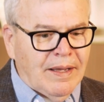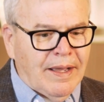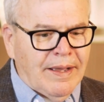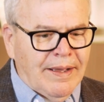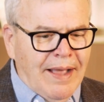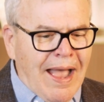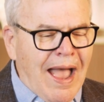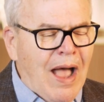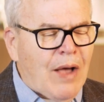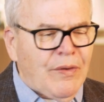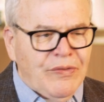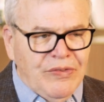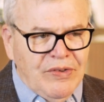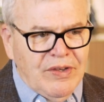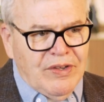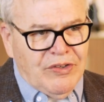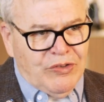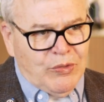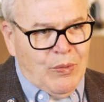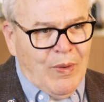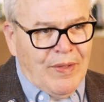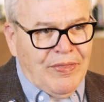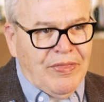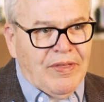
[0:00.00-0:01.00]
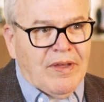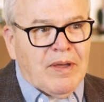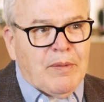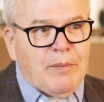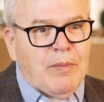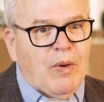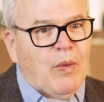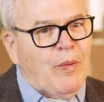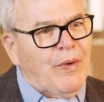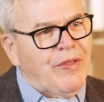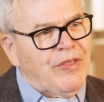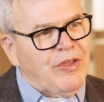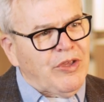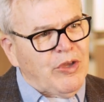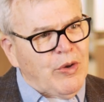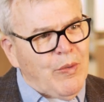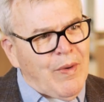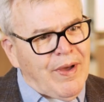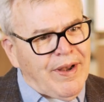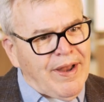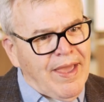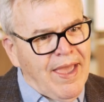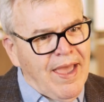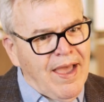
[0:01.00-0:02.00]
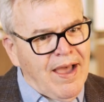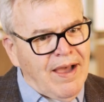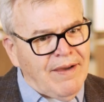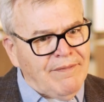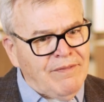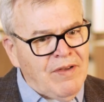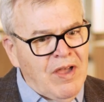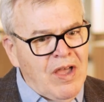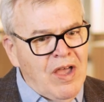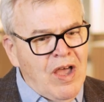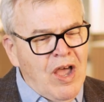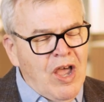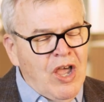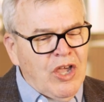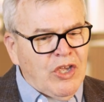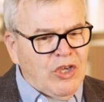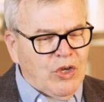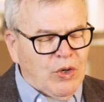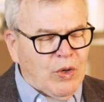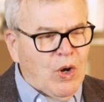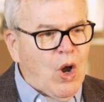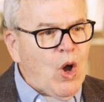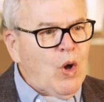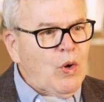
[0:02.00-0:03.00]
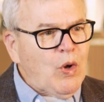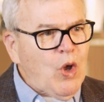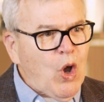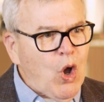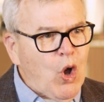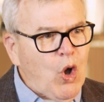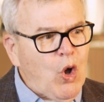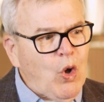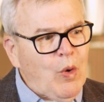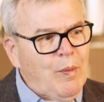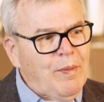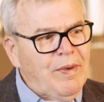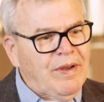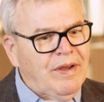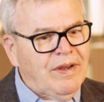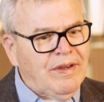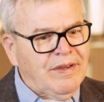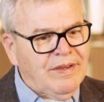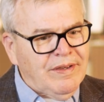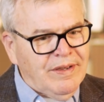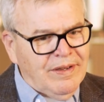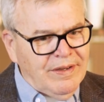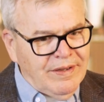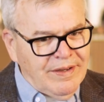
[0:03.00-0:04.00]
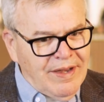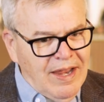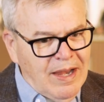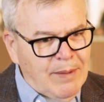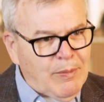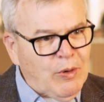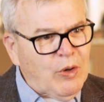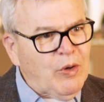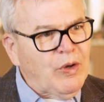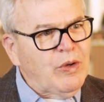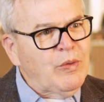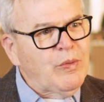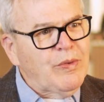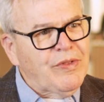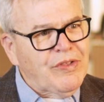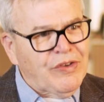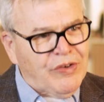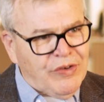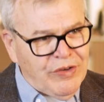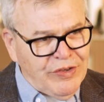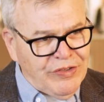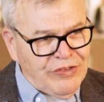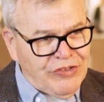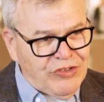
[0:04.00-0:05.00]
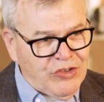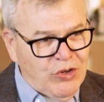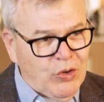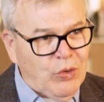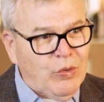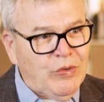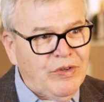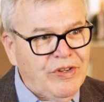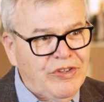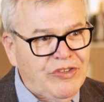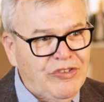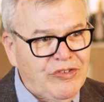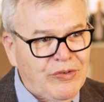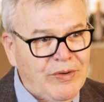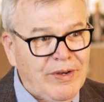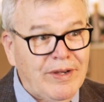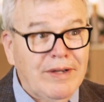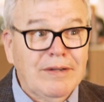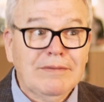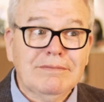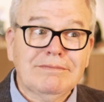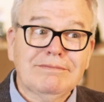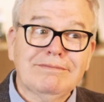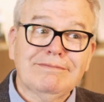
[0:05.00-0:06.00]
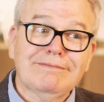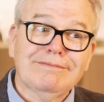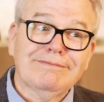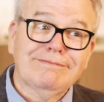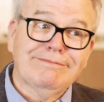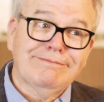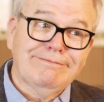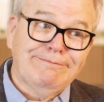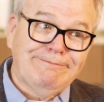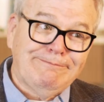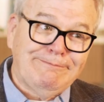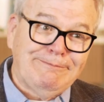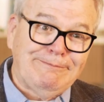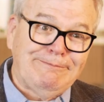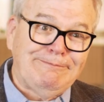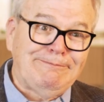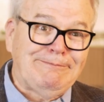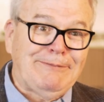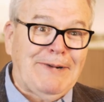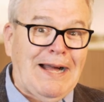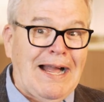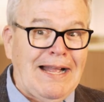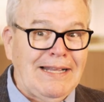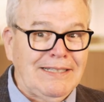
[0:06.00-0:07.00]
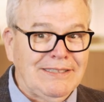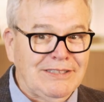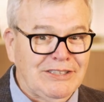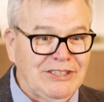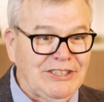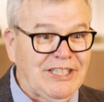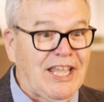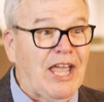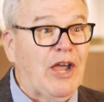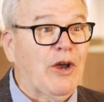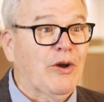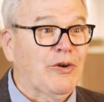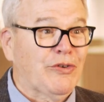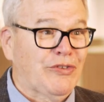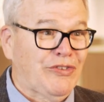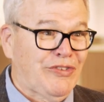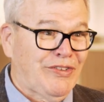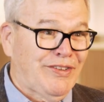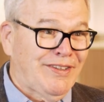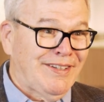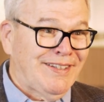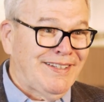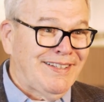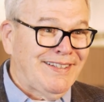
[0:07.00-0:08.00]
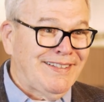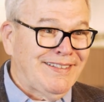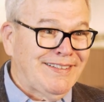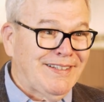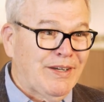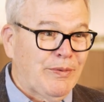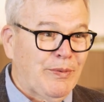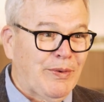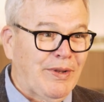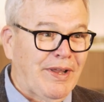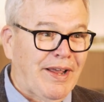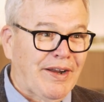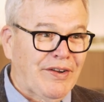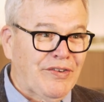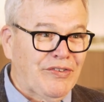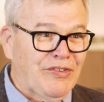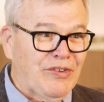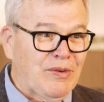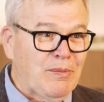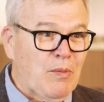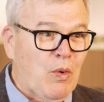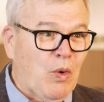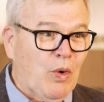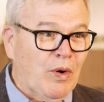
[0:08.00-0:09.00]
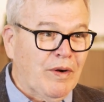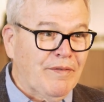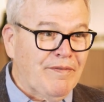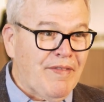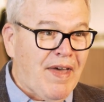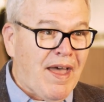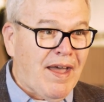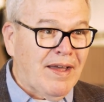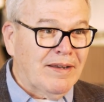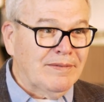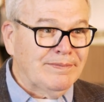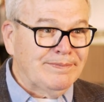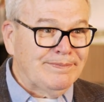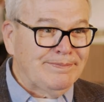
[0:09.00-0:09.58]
housing is one thing, but whether you want to have your own home in a neighborhood with a good school district scarce, and we'd like to see more of that.